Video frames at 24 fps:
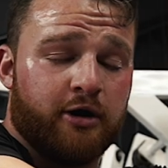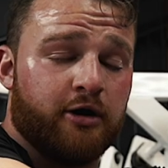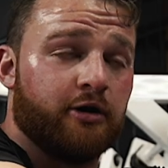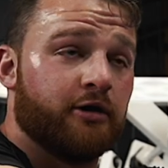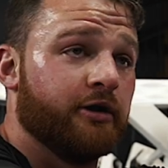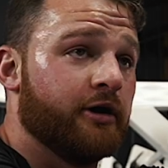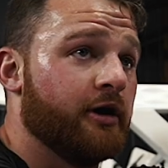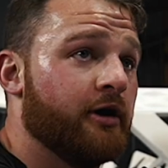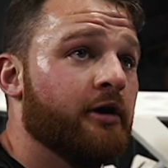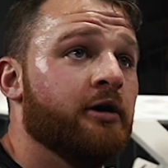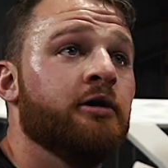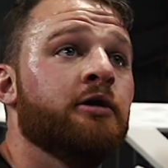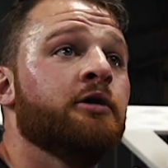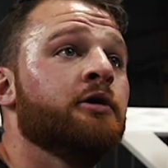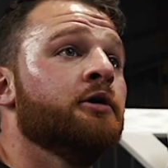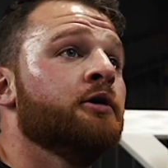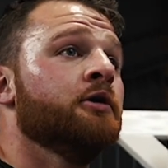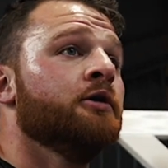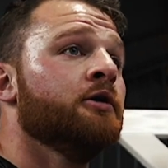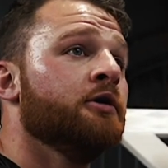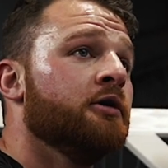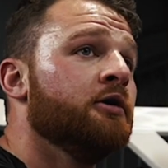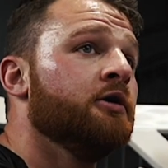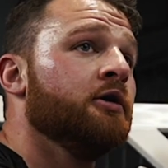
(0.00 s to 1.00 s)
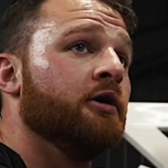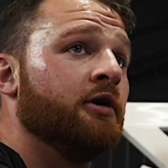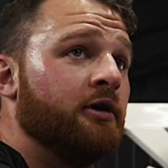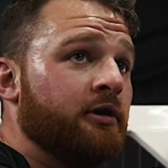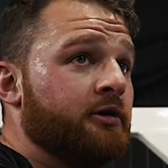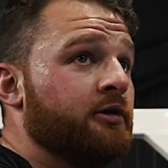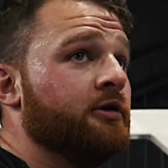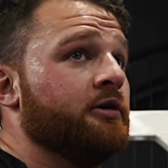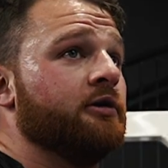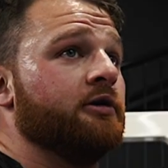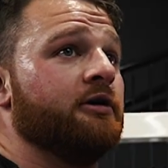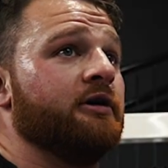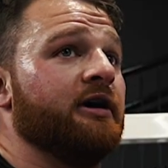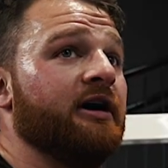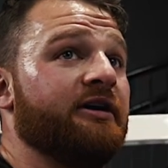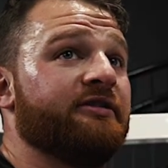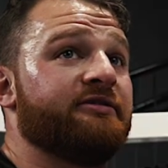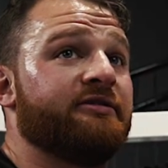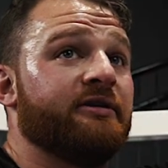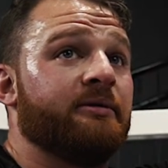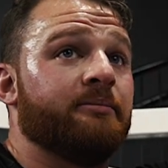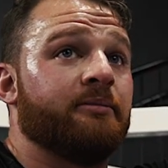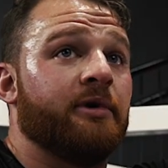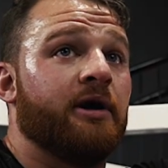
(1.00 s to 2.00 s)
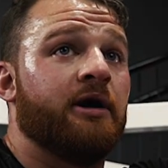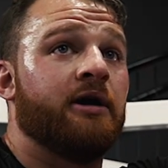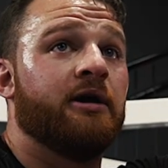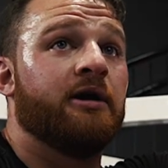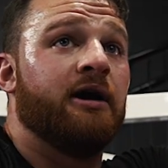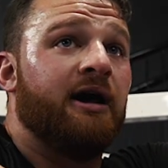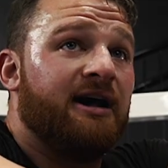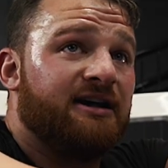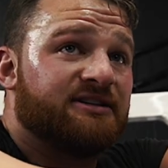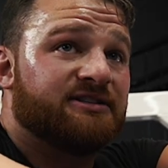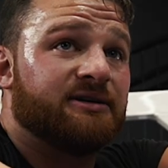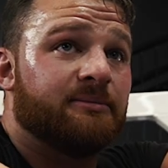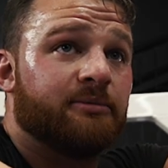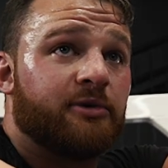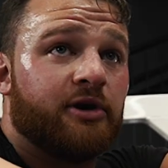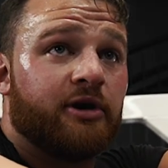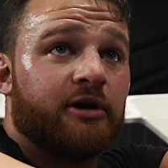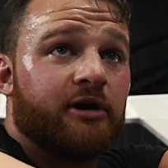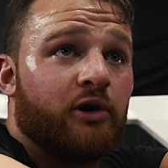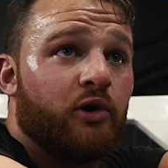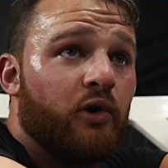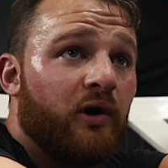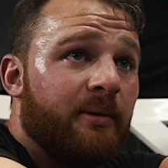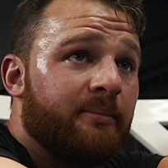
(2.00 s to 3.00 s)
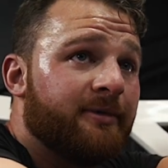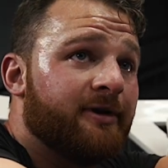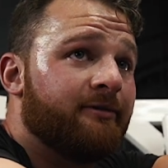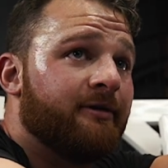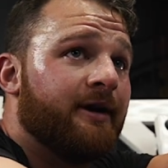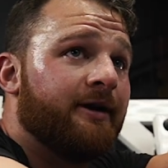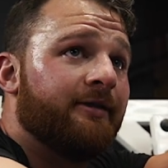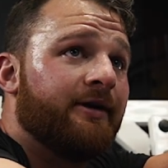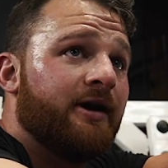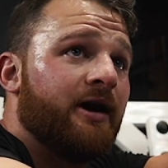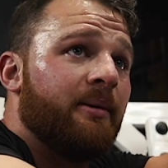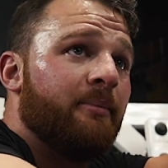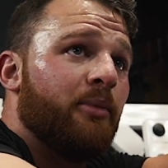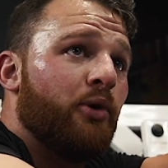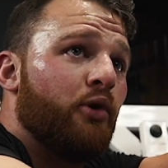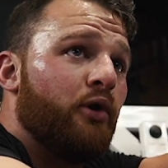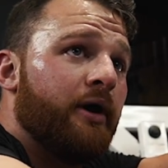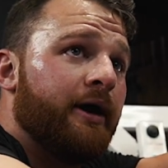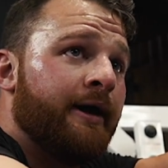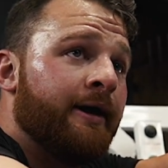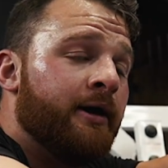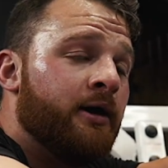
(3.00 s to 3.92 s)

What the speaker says: earlier, that's some good equipment right there, boy.